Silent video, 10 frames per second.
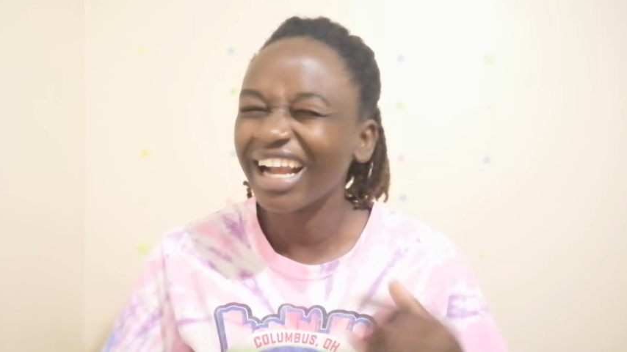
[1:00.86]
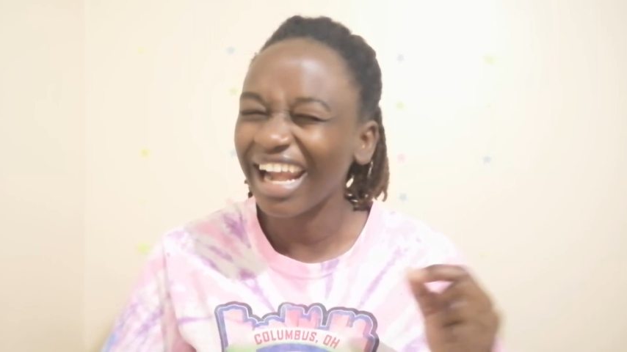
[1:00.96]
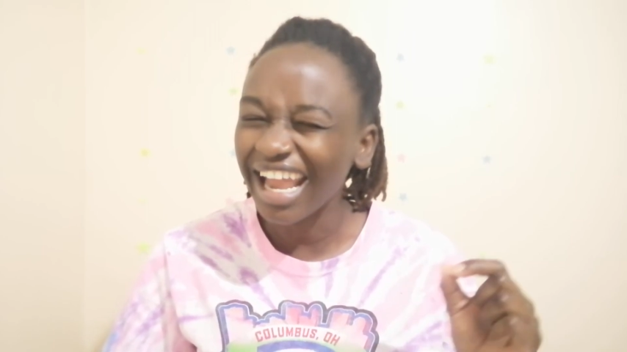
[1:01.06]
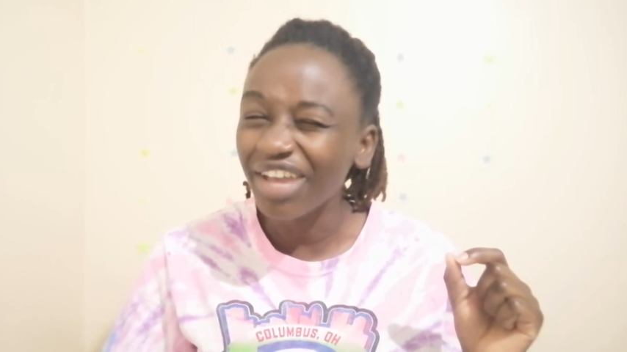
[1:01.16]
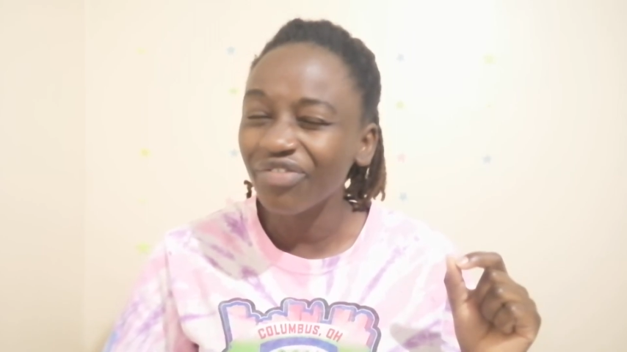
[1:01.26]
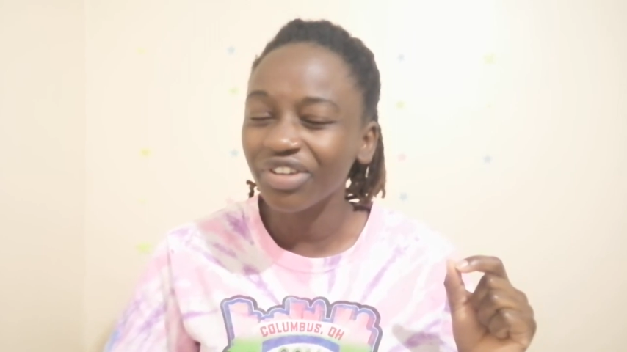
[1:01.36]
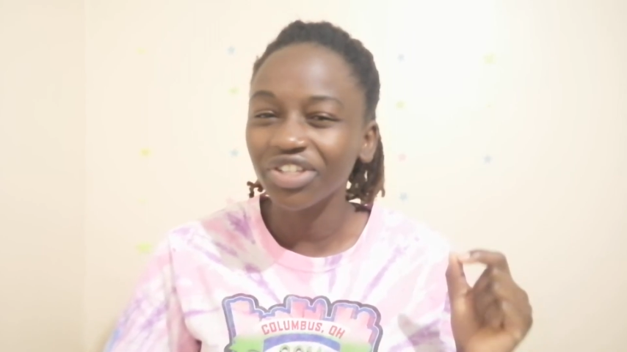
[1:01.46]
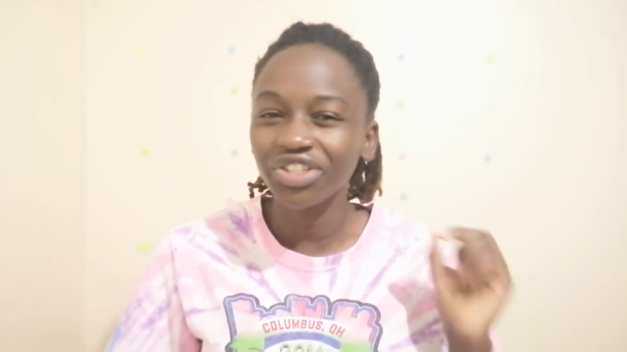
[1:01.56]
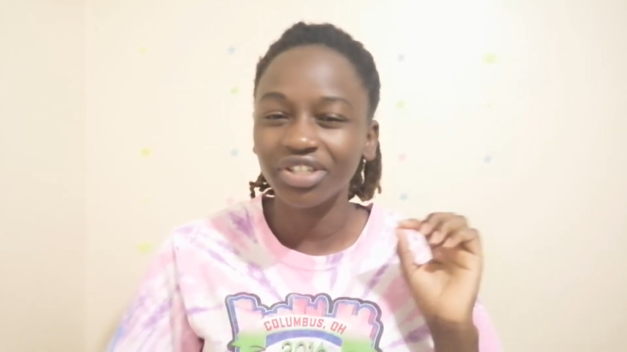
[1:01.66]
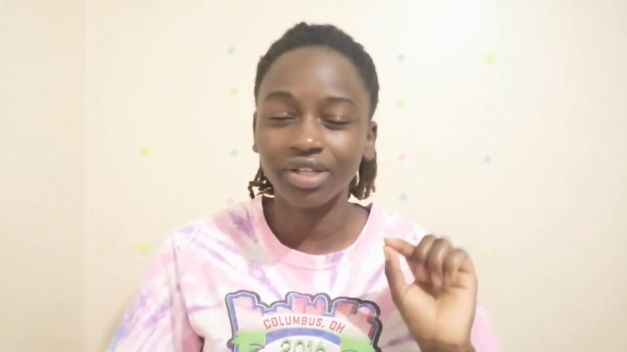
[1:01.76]

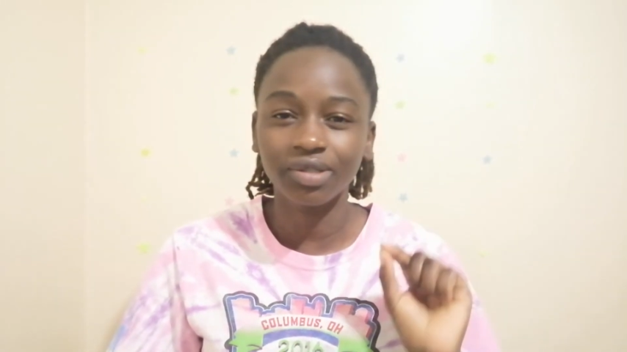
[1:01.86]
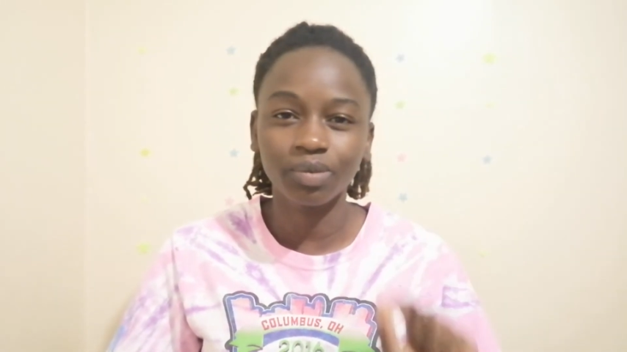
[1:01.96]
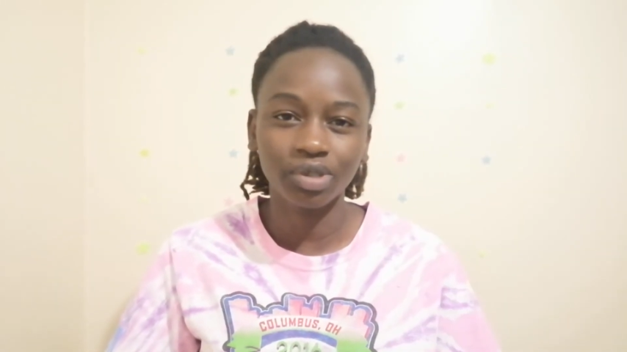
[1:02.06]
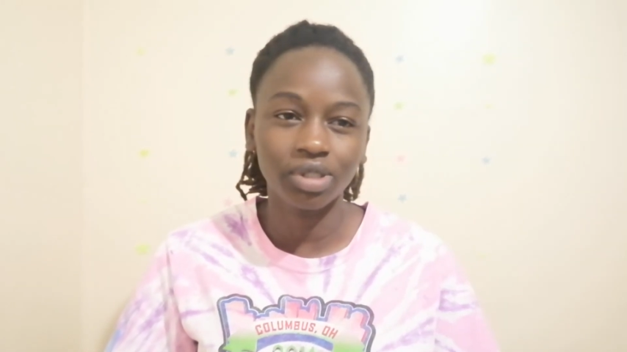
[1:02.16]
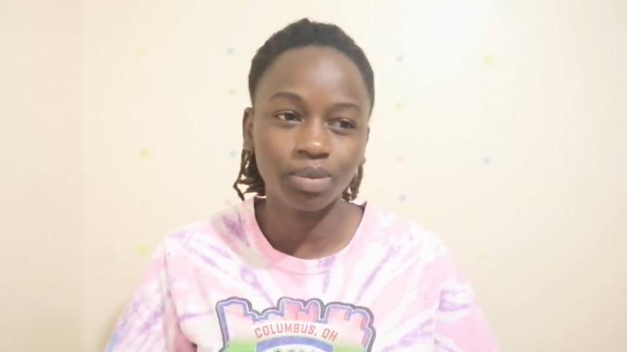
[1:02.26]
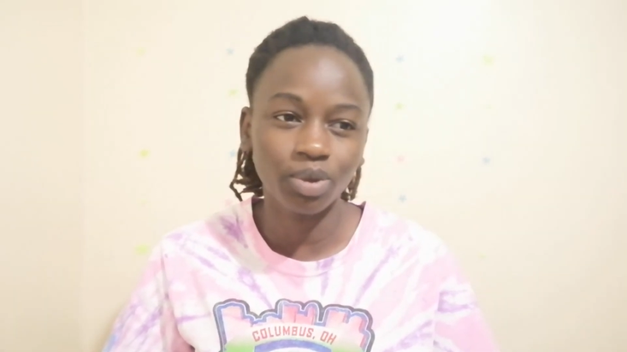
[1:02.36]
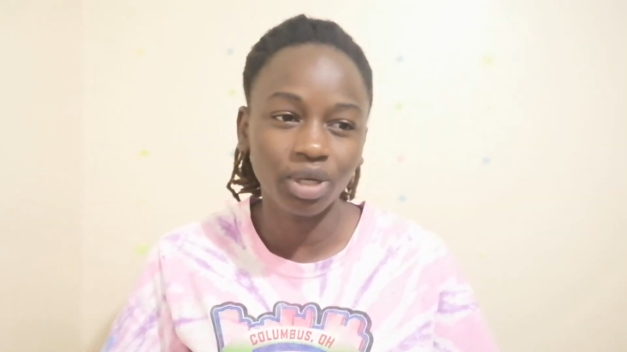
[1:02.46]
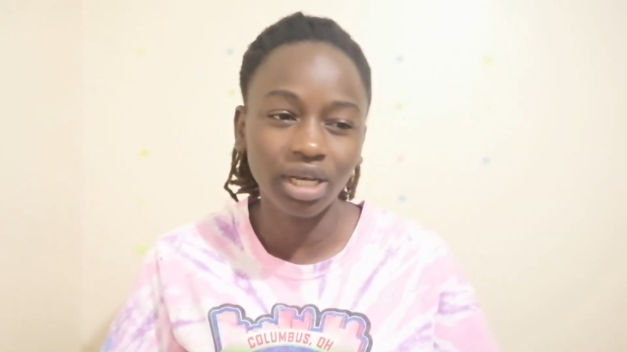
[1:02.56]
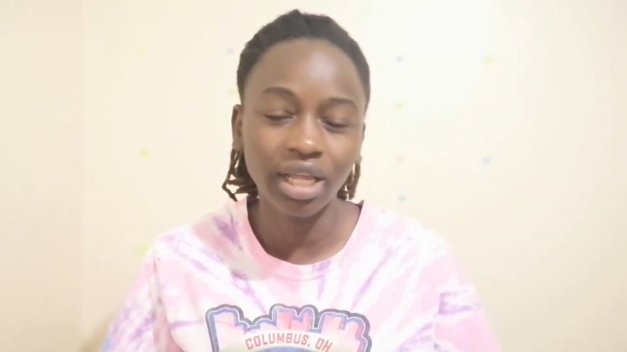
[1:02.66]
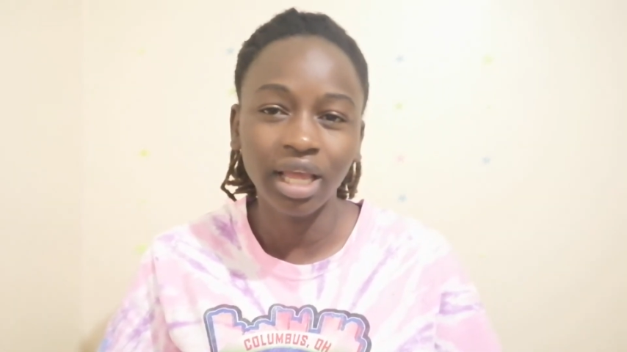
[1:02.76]
live-ish as
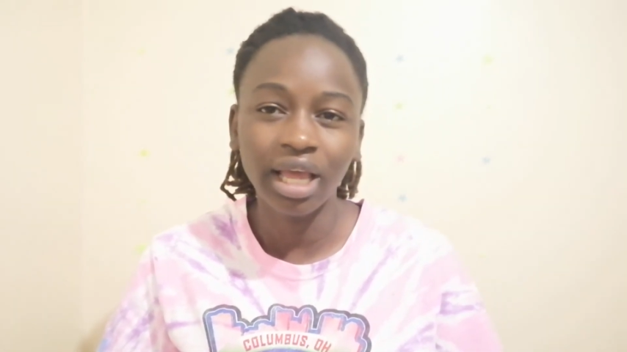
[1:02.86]
possible,